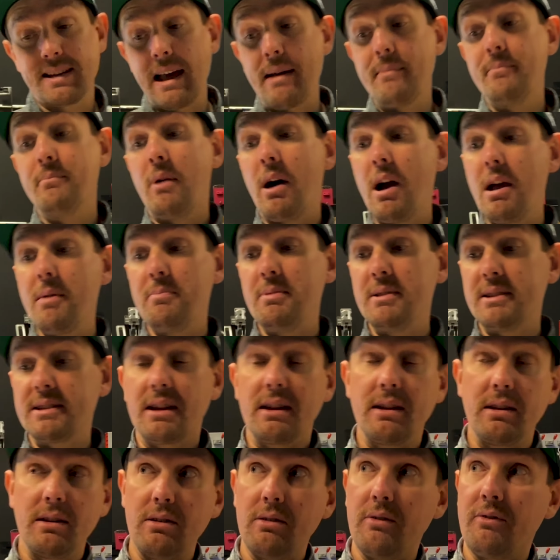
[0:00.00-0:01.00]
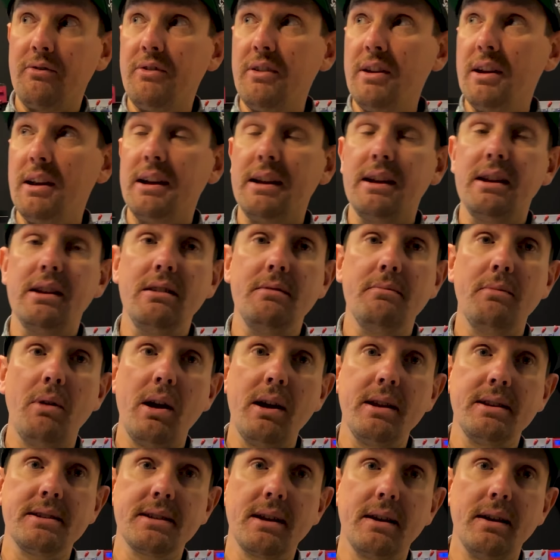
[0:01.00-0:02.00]
that might be something that you're feeling in your
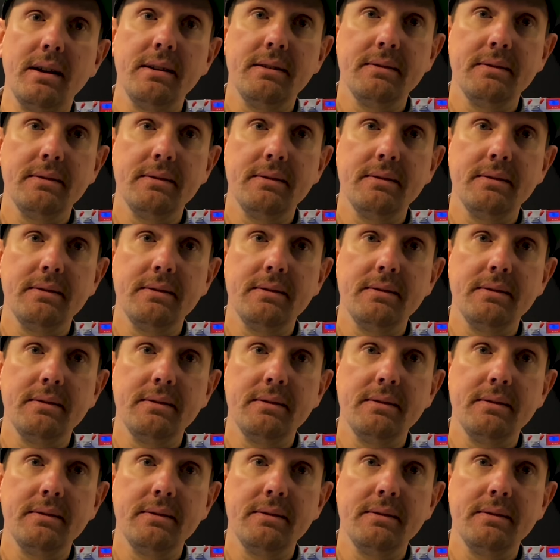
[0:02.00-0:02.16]
mind's eye.